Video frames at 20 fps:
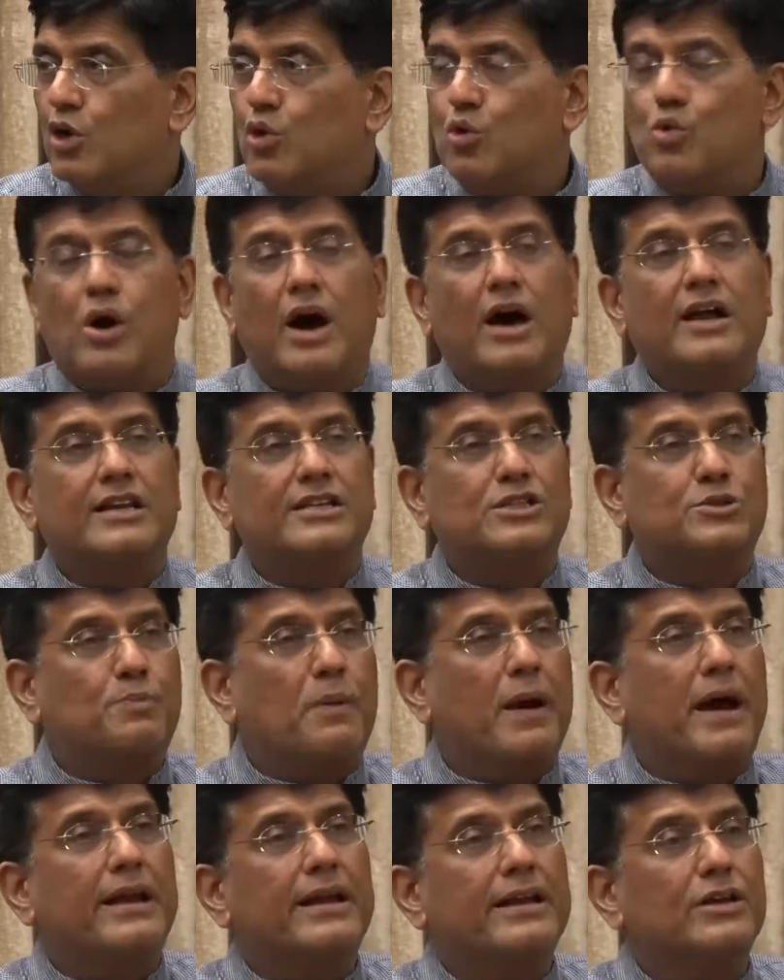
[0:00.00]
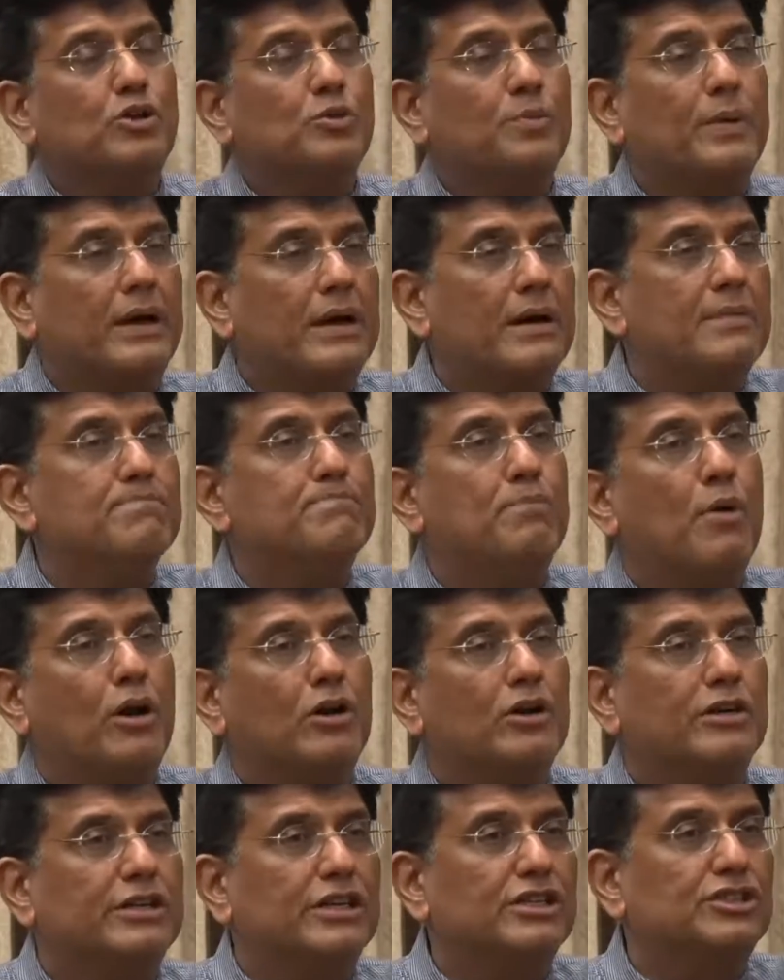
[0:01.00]
who are aspiring to become
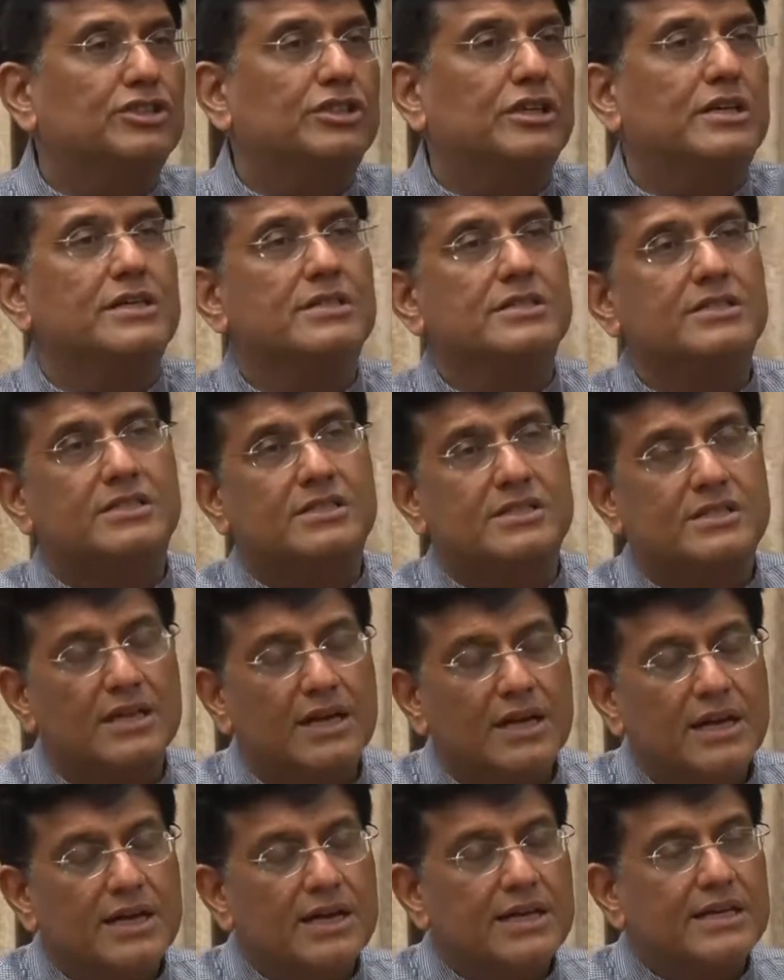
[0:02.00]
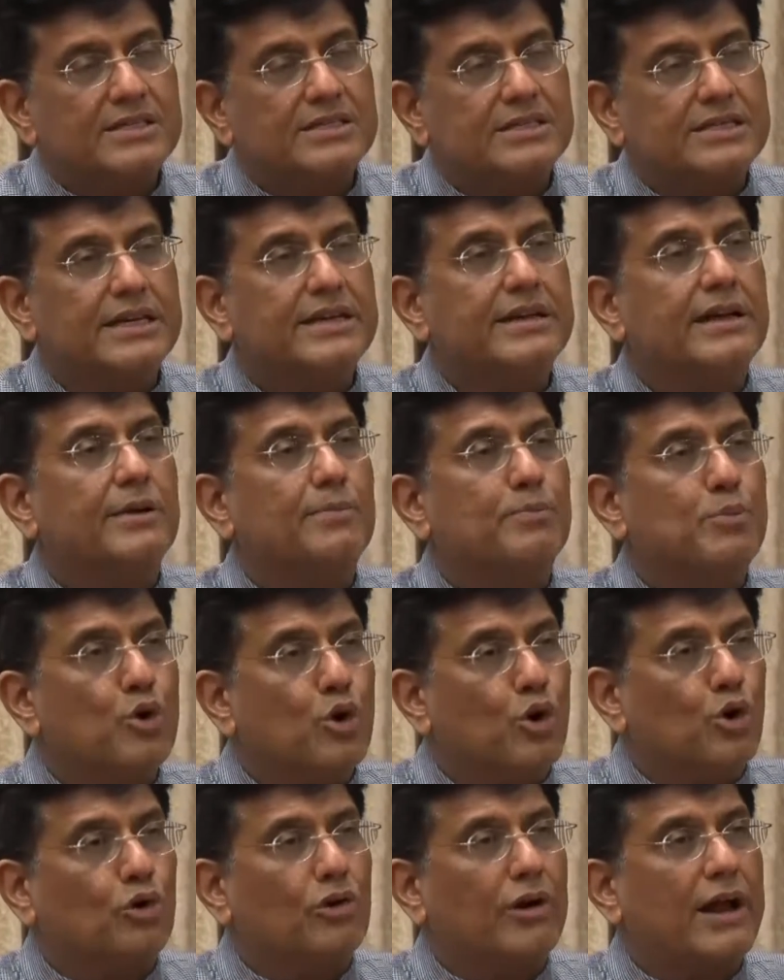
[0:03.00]
politicians, senior
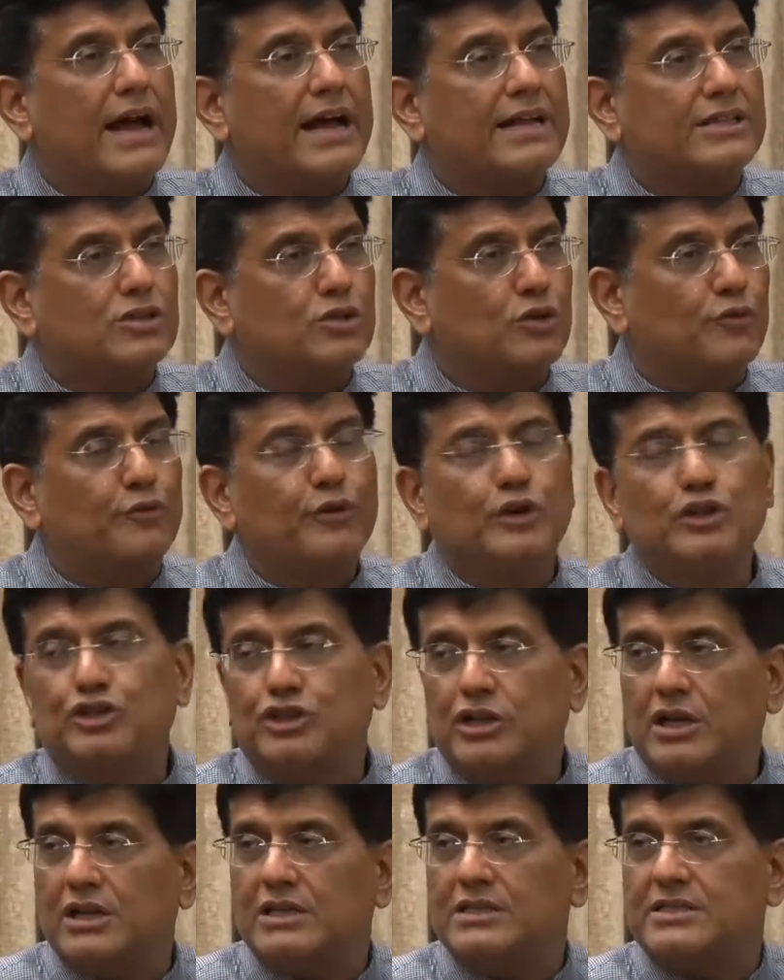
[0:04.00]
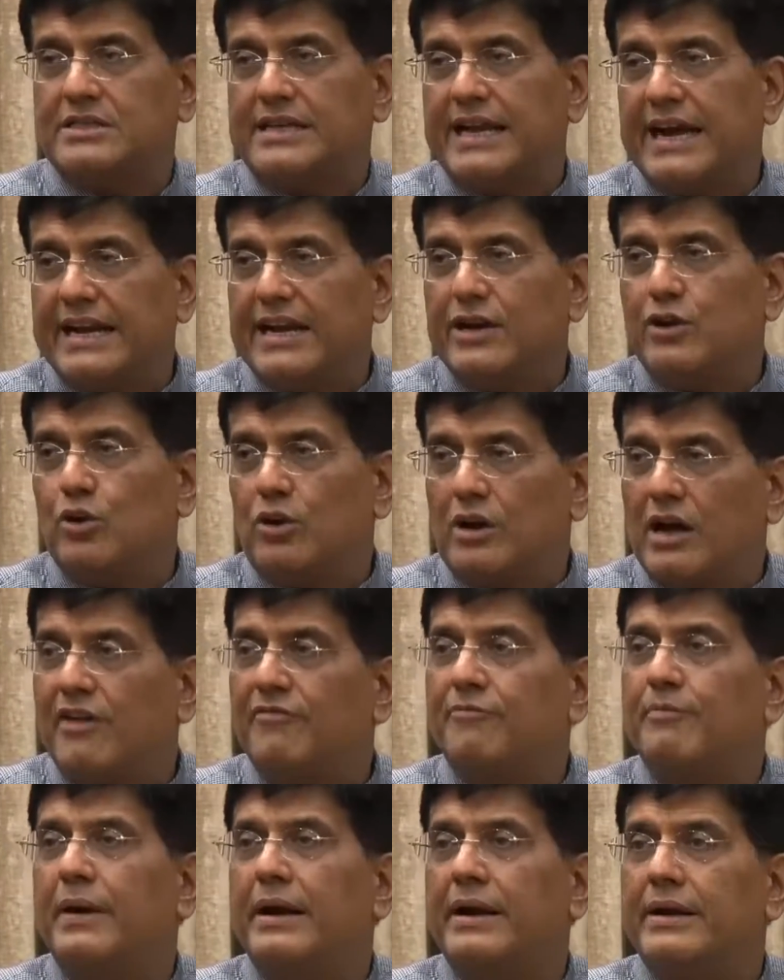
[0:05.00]
bureaucrats, officials, get into
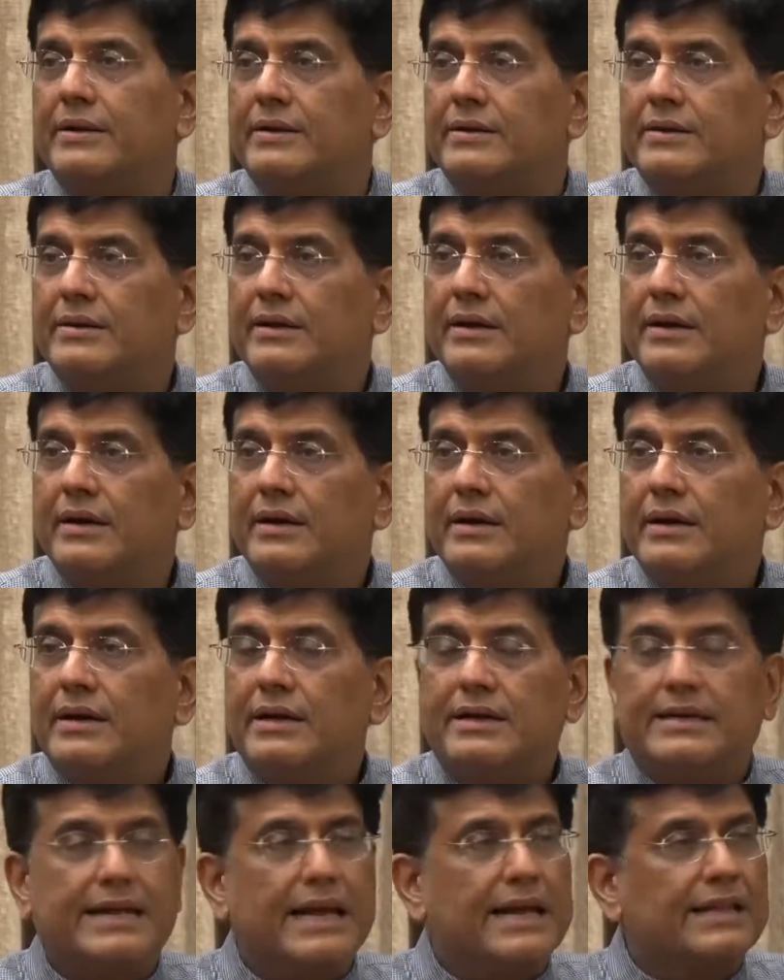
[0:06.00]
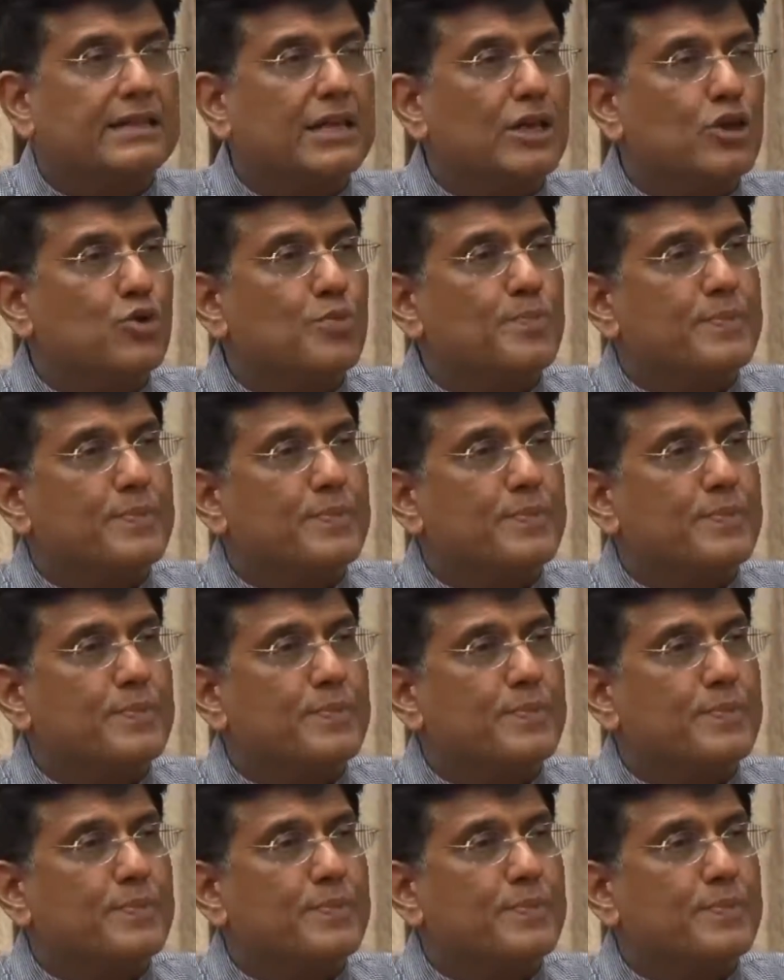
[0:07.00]
government, take the